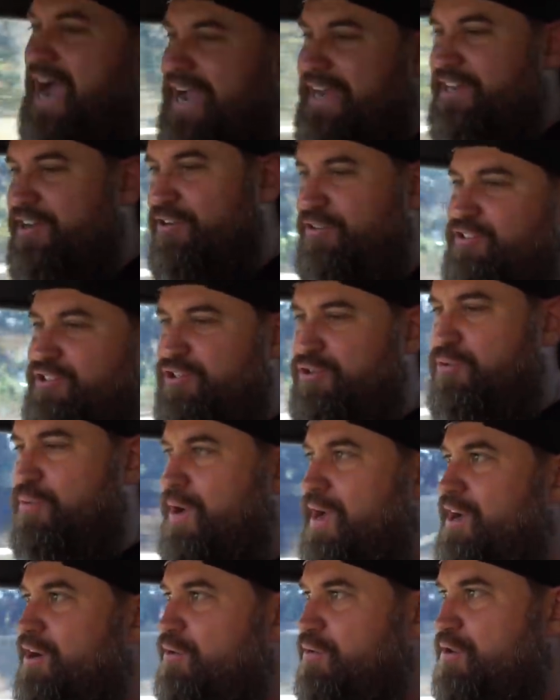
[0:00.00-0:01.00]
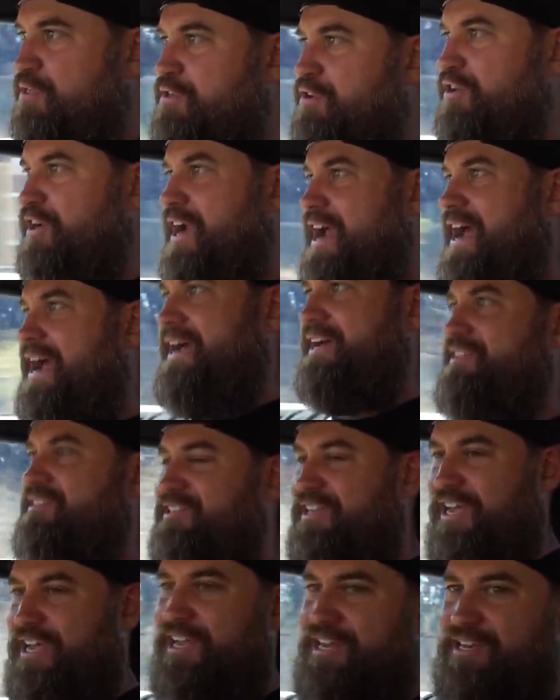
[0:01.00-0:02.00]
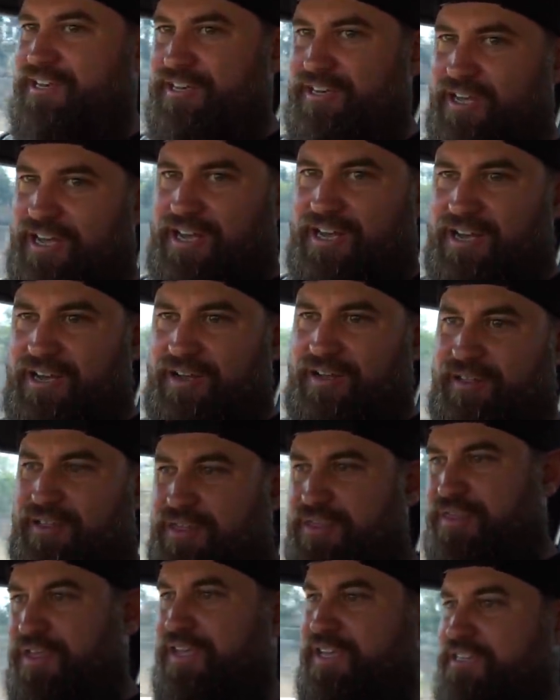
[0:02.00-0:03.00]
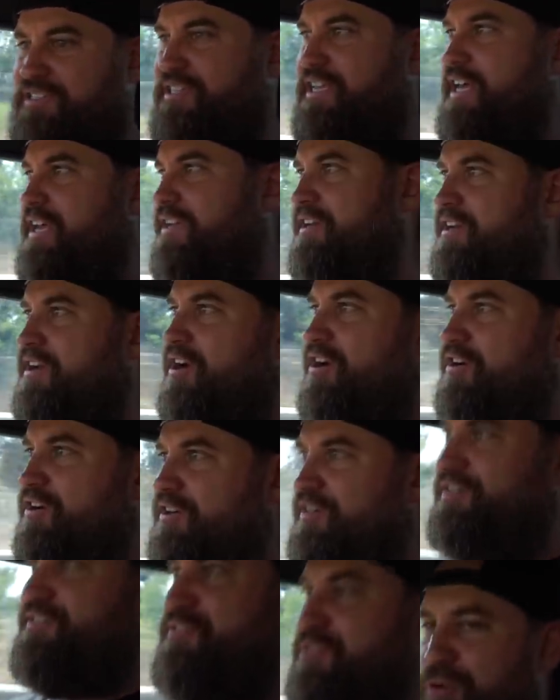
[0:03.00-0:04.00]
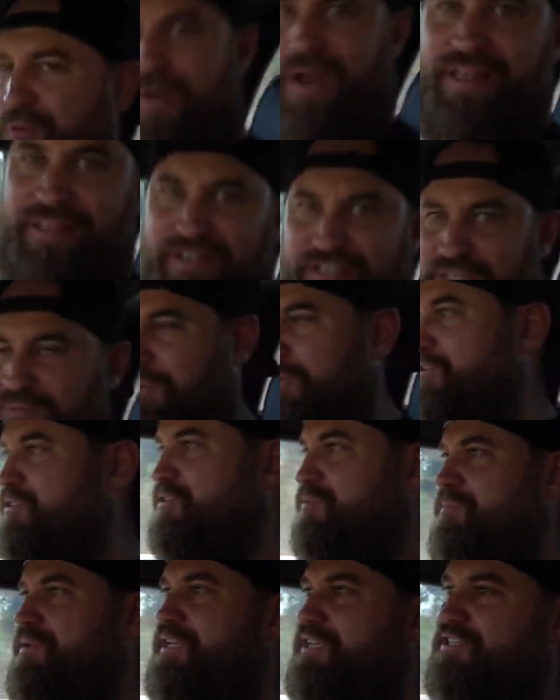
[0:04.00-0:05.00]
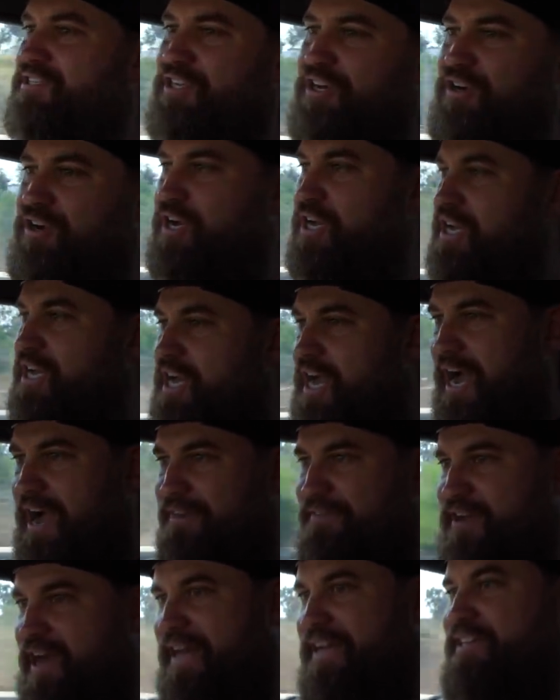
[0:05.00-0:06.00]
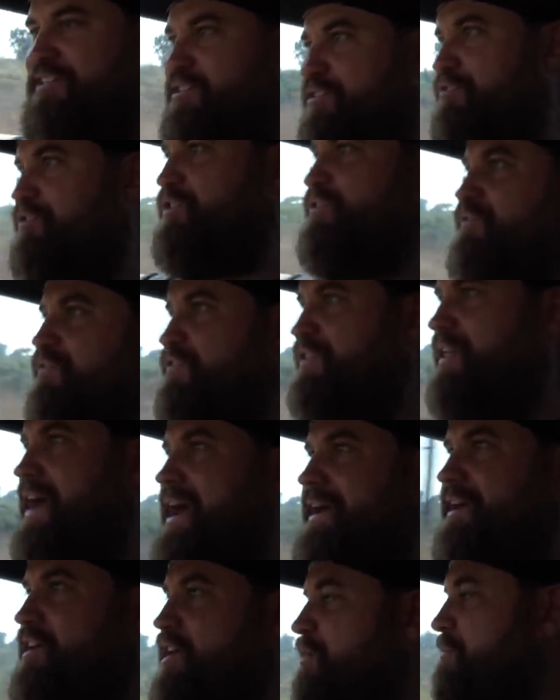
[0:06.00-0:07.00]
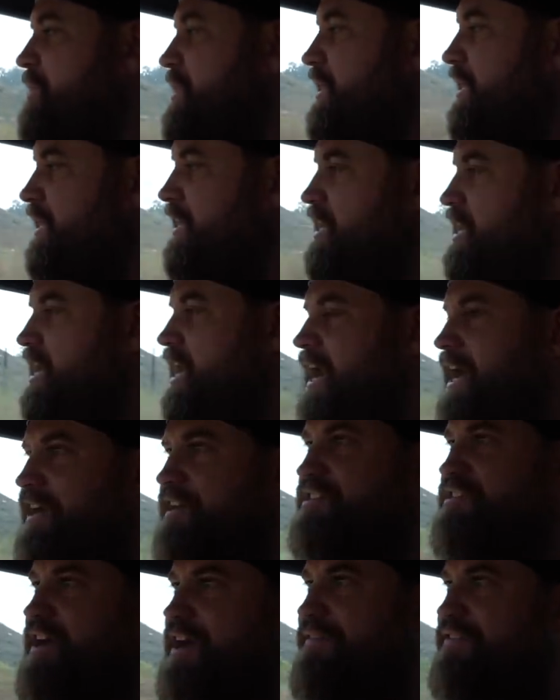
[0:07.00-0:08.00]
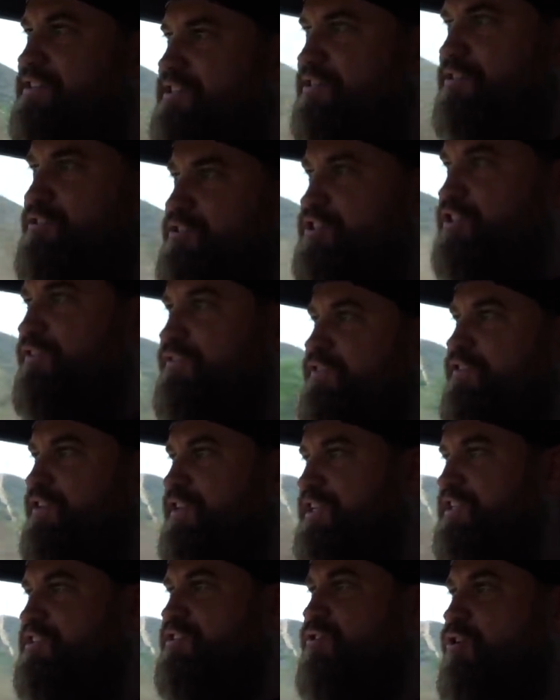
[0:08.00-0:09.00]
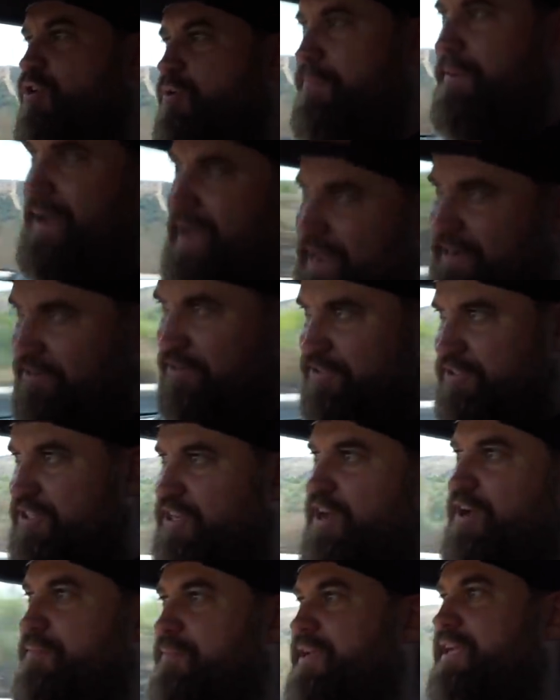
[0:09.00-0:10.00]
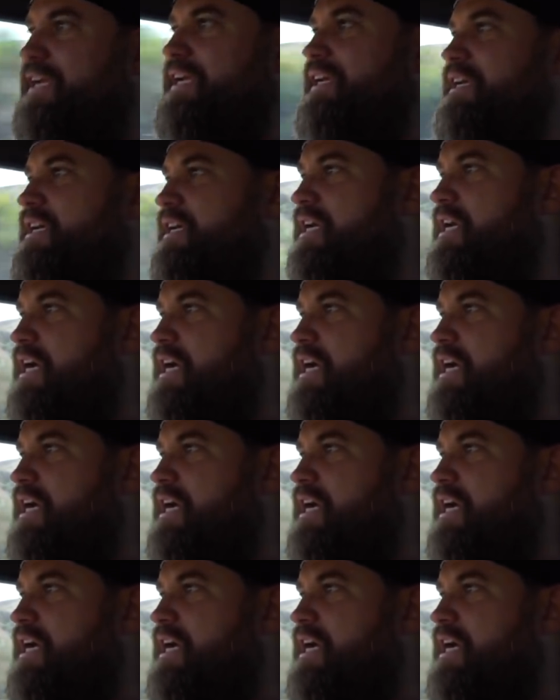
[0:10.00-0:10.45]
I don't do well with cracks and things that aren't the way they're supposed to be. So I've got a solution for that coming. I also have a solution for these door panels coming